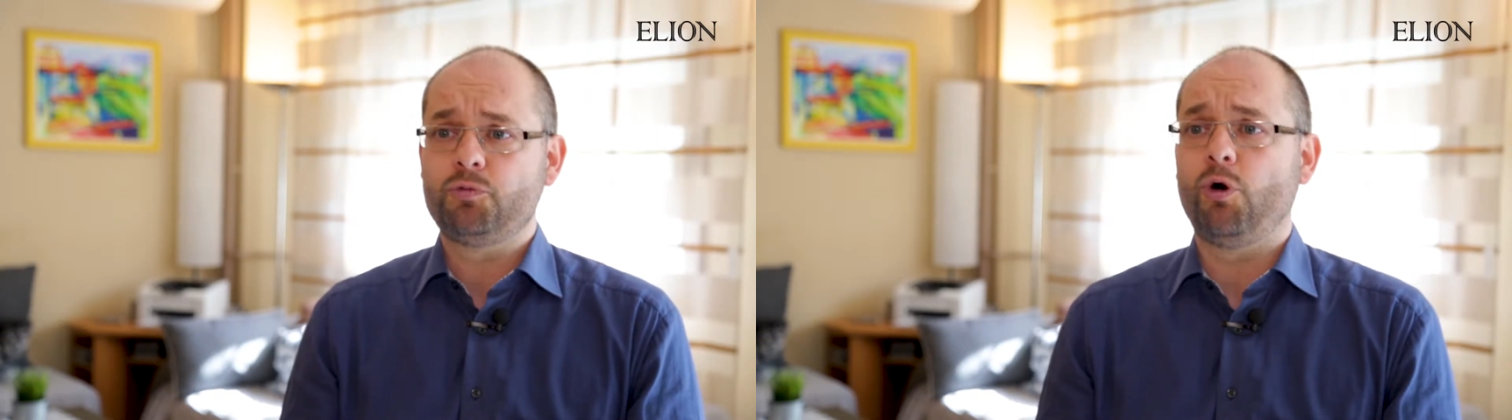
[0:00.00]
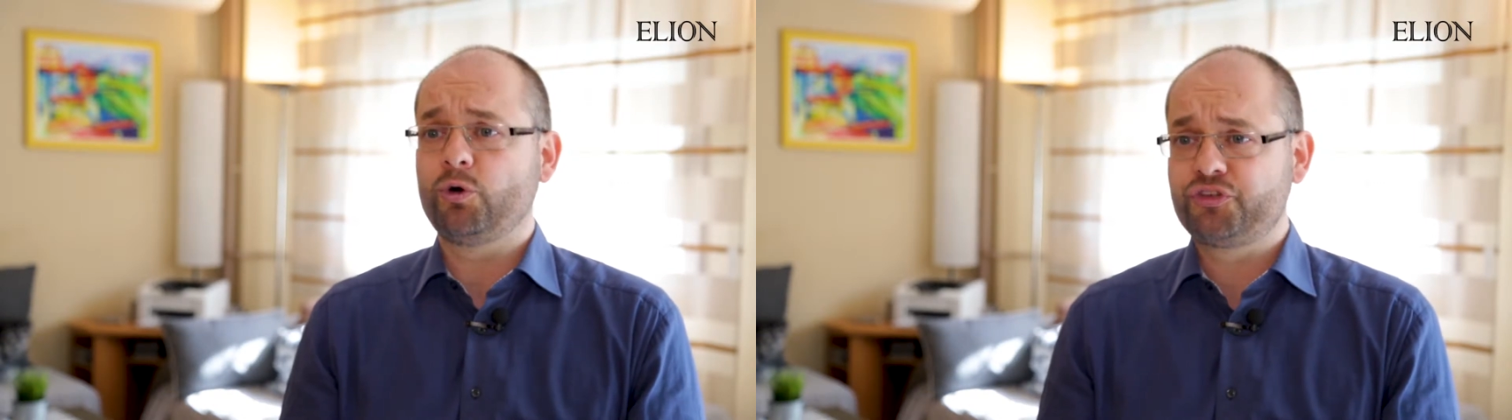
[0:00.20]

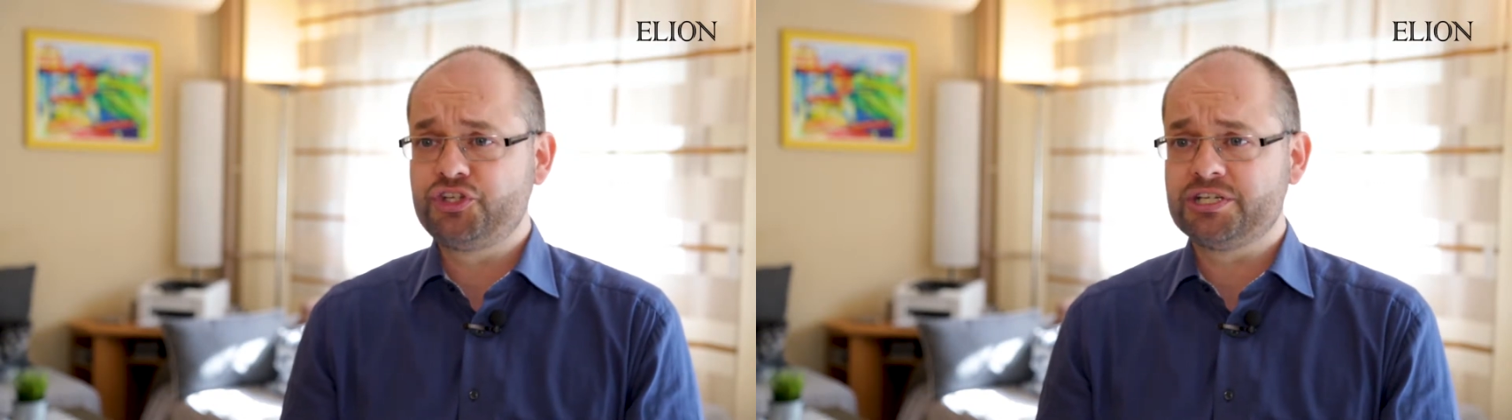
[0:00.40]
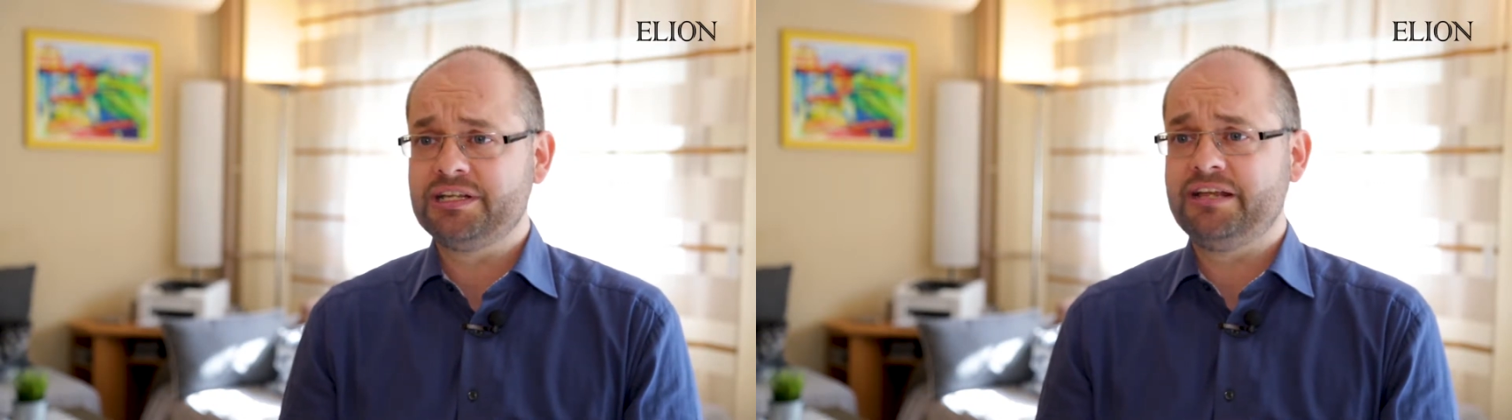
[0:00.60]

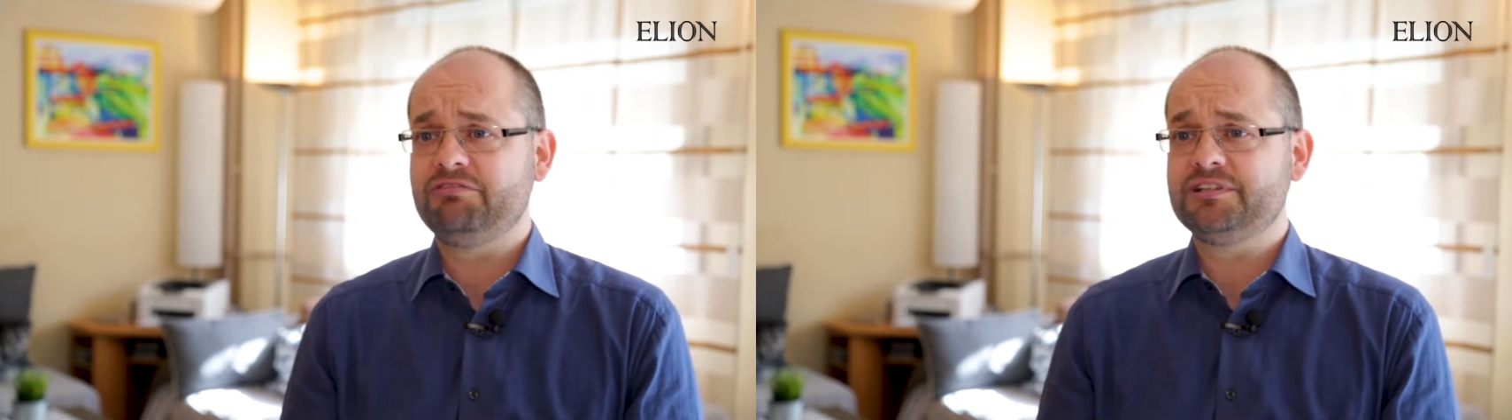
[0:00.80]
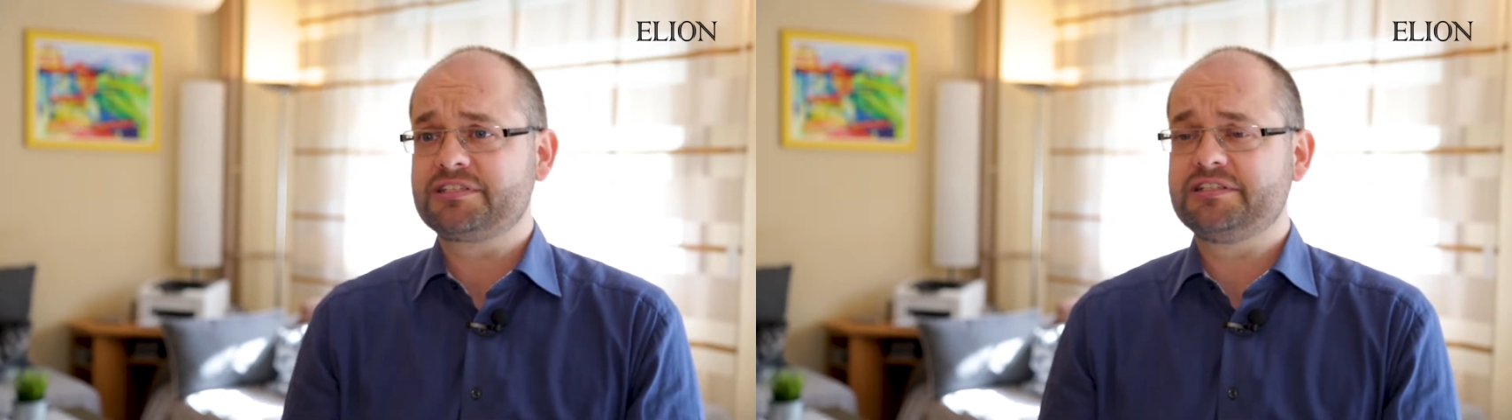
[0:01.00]
oxygen
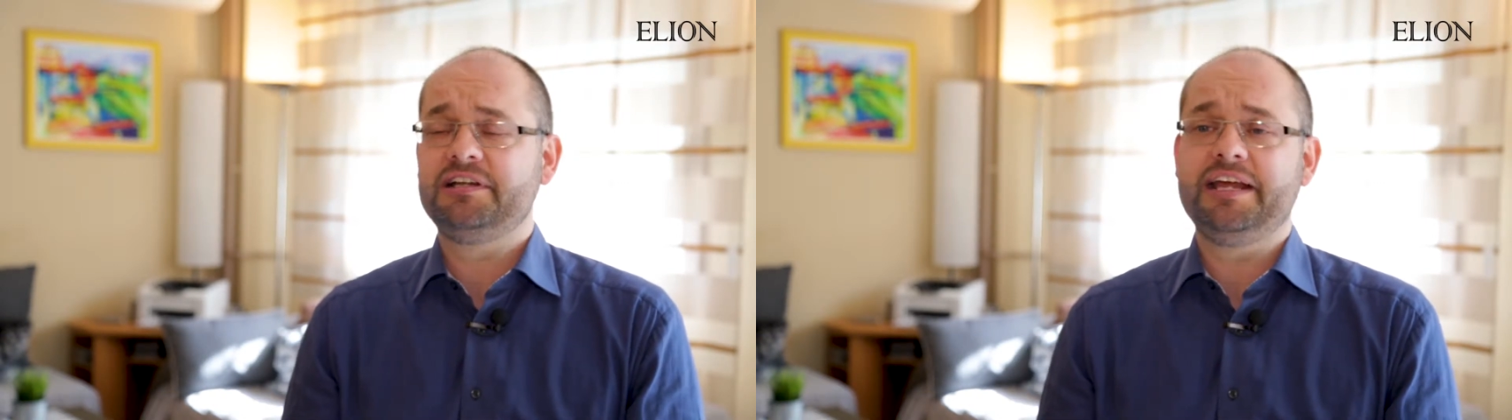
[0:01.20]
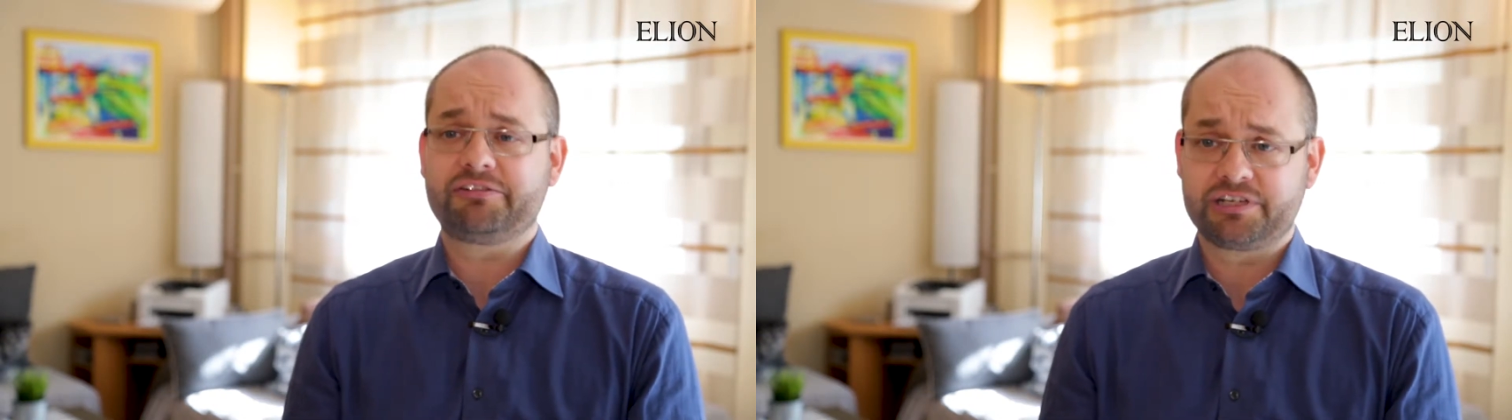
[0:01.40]
levels,
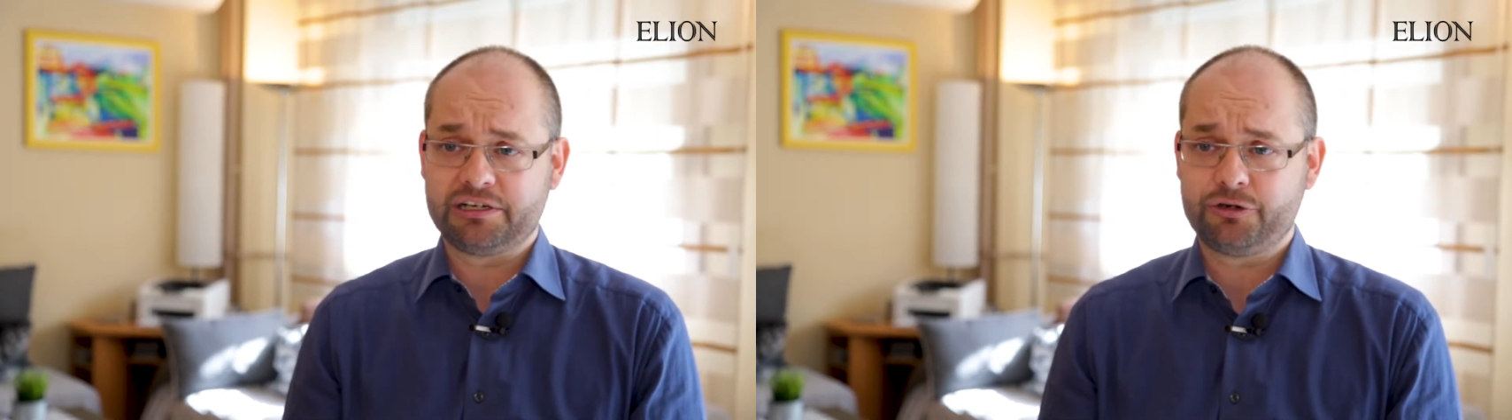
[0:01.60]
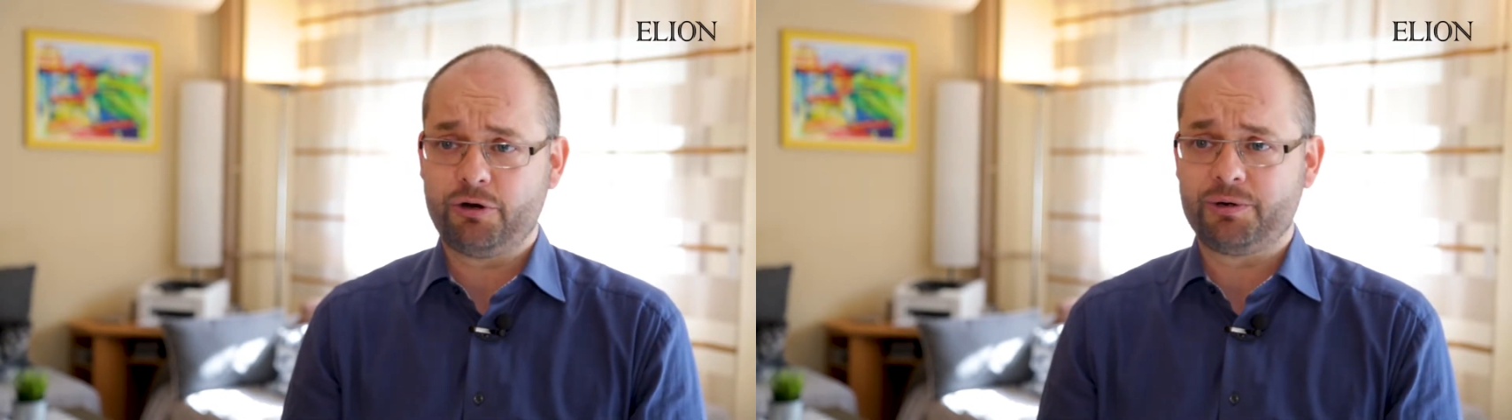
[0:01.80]

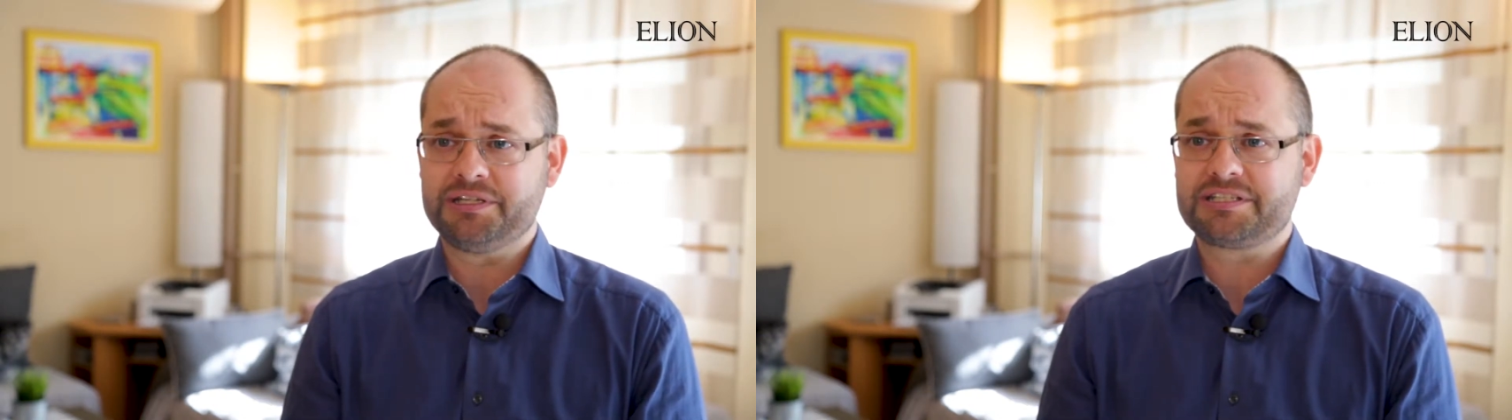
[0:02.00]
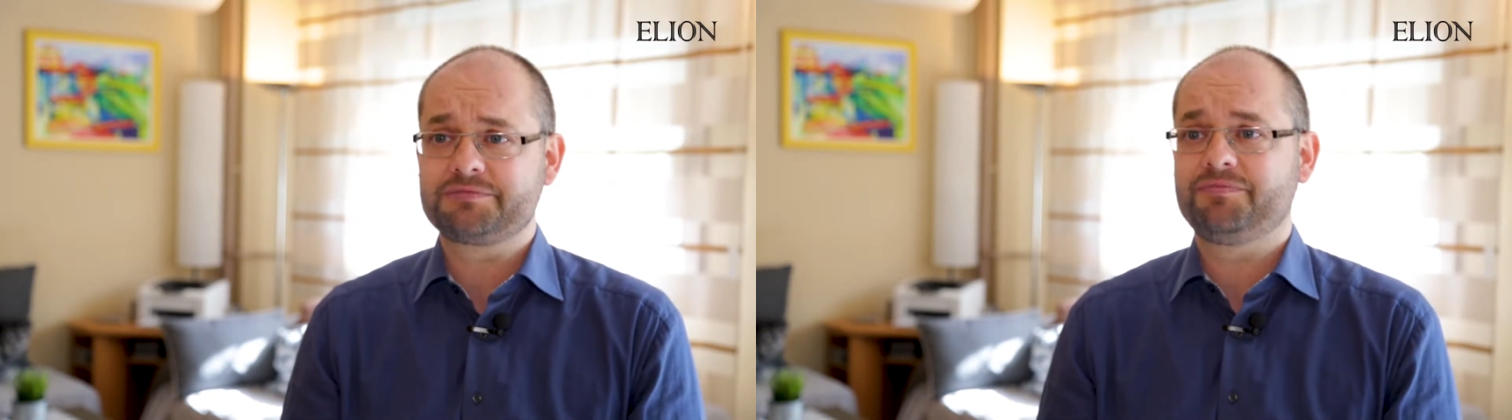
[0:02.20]
electrical
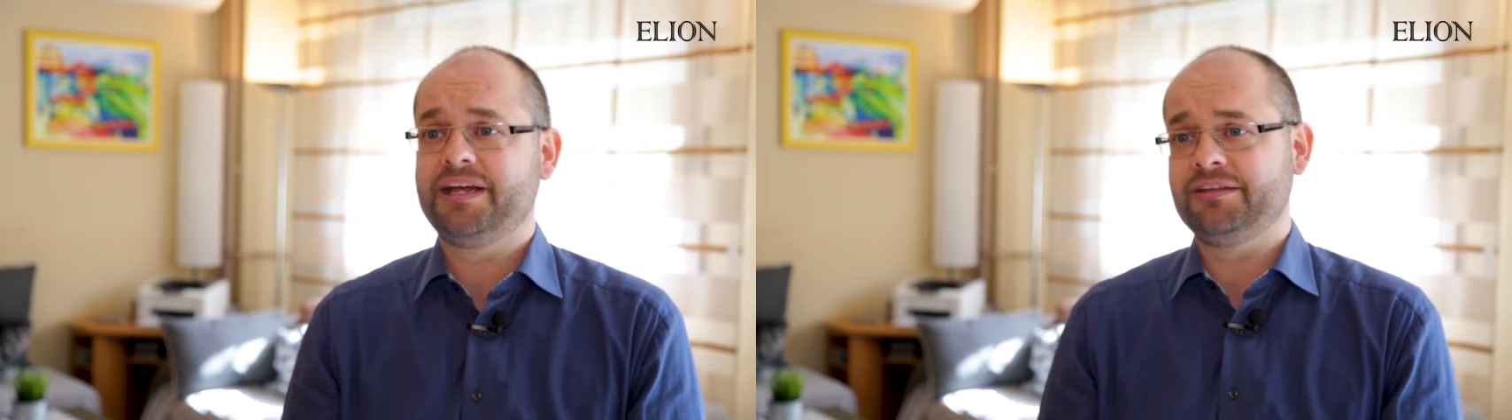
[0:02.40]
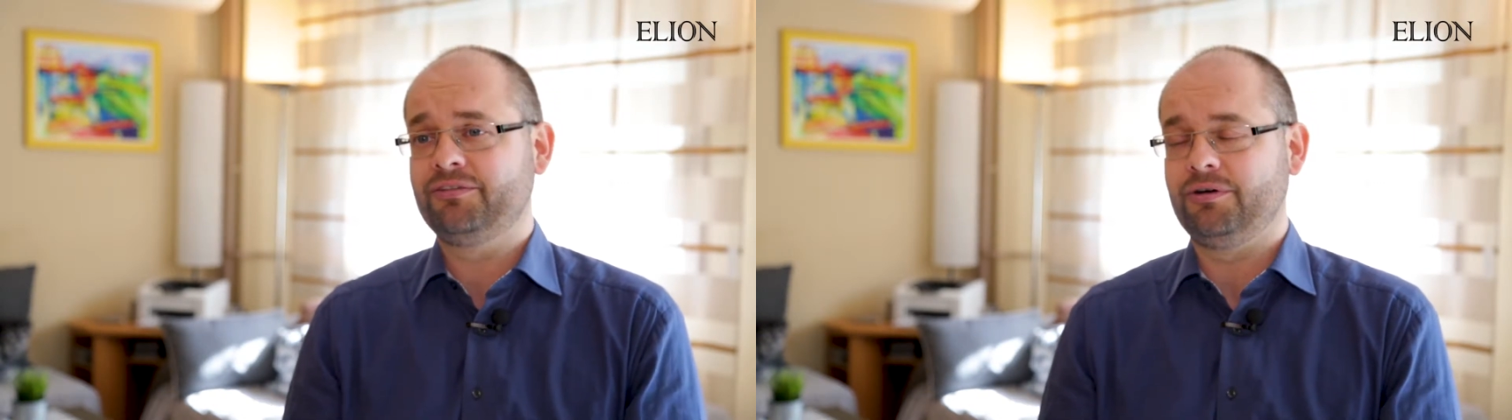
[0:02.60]
currents,
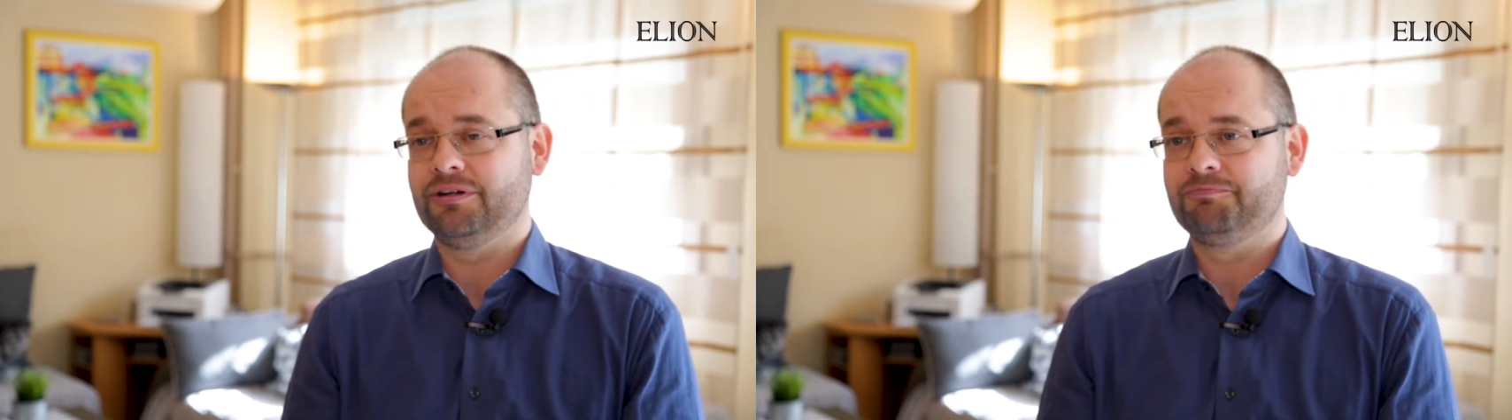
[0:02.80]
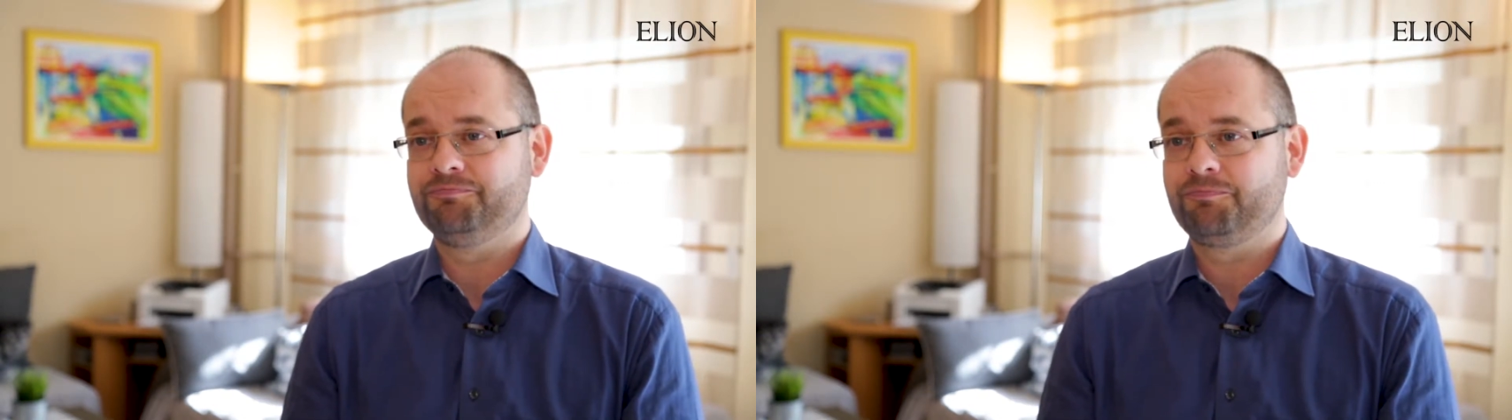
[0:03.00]
and so on.